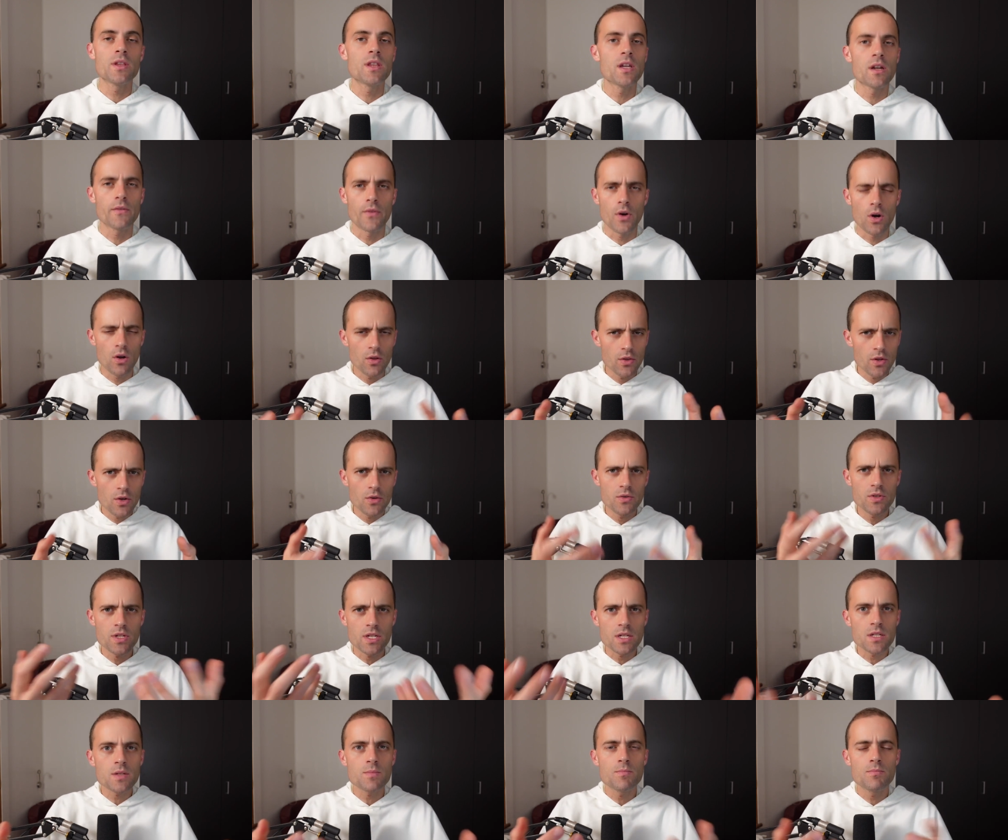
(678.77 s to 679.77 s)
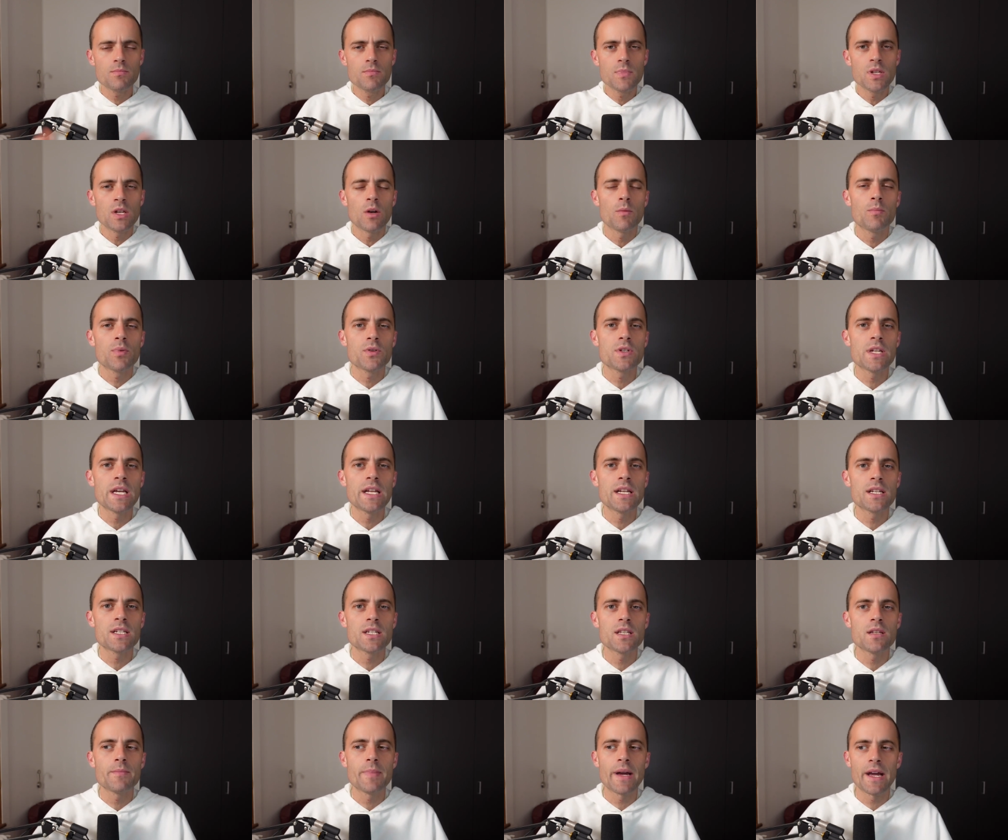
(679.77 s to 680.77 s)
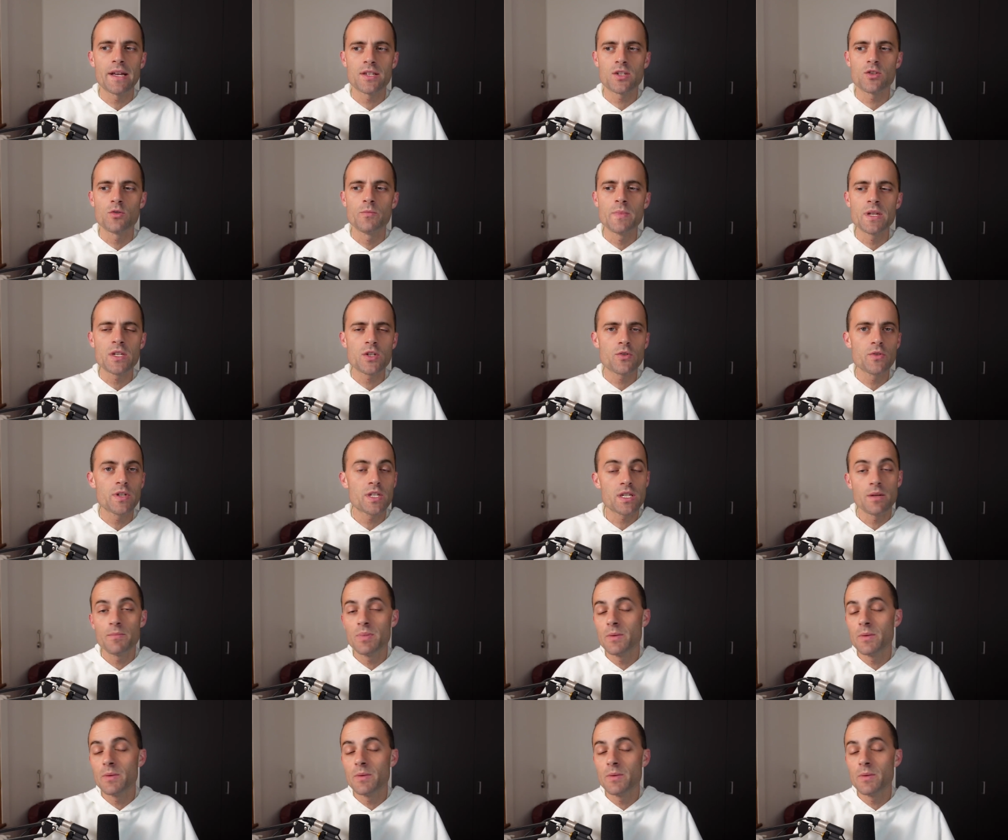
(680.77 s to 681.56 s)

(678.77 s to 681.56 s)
You can think of all those as, you know, pertaining to the paschal mystery.